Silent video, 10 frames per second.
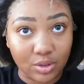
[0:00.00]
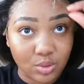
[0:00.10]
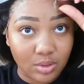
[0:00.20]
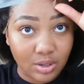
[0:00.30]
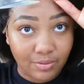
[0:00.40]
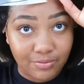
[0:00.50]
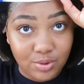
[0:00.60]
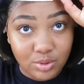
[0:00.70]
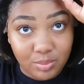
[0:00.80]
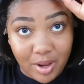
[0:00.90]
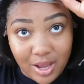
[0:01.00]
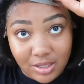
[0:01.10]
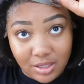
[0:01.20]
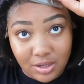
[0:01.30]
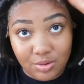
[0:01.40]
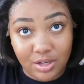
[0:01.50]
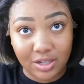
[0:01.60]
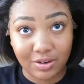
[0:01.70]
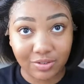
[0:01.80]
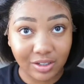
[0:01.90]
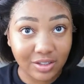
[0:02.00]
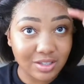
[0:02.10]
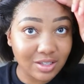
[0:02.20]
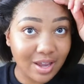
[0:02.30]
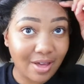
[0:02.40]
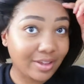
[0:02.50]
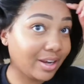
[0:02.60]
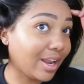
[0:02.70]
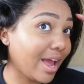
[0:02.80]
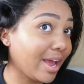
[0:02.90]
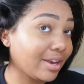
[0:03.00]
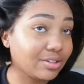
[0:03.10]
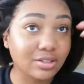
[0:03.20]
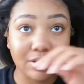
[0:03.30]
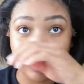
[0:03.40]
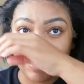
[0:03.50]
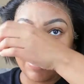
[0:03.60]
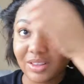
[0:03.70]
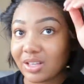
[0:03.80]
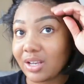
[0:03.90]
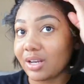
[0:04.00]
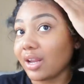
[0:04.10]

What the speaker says: this one in a few spots, and you can definitely see how that line does everything.